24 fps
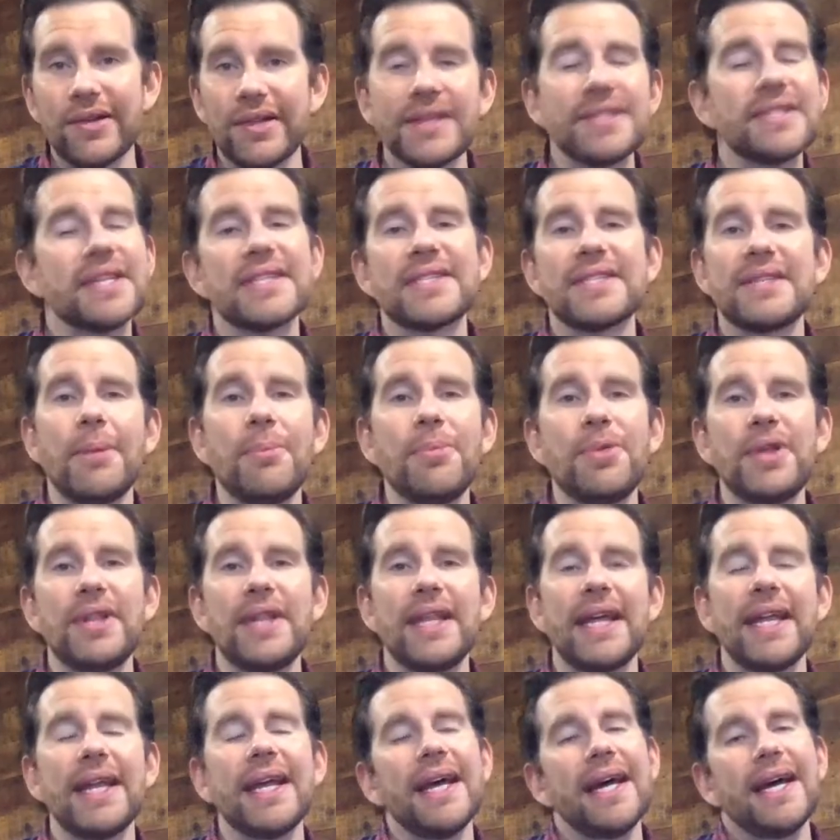This is something
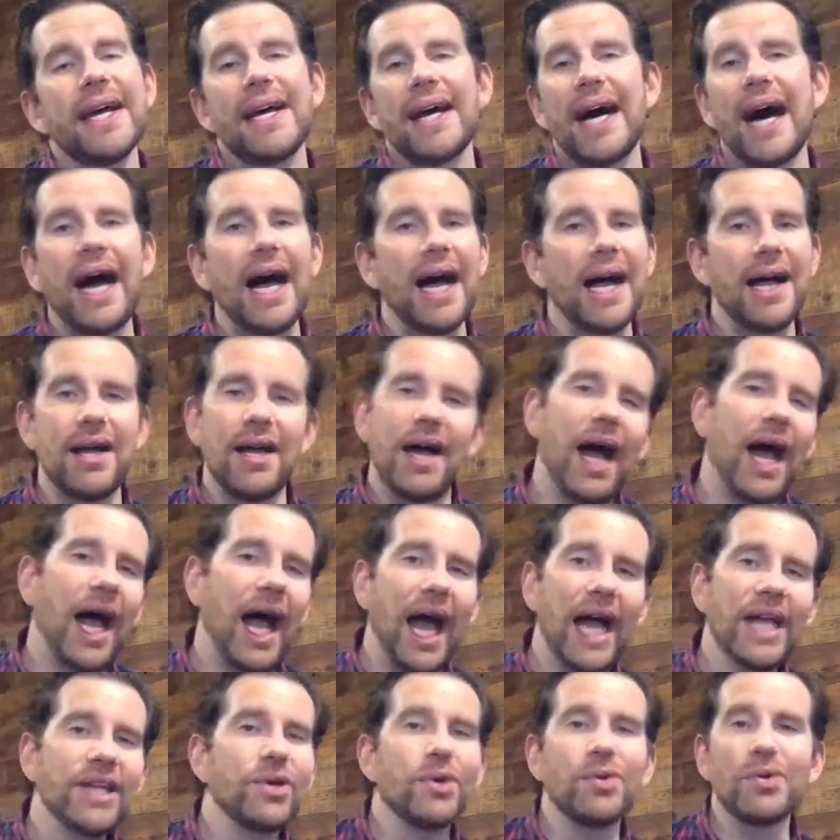that
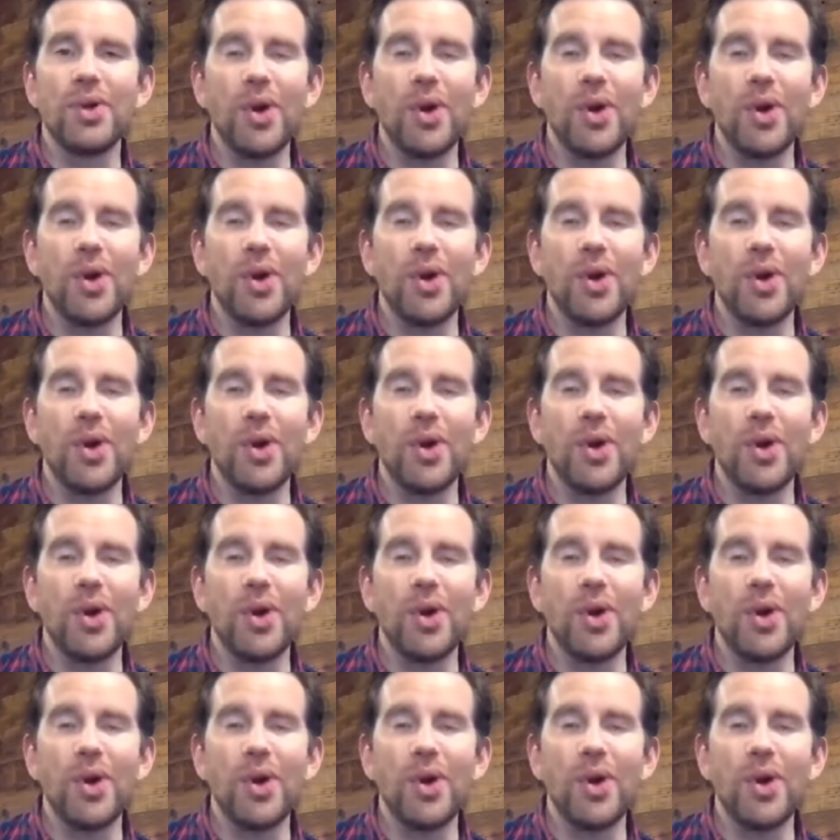I don't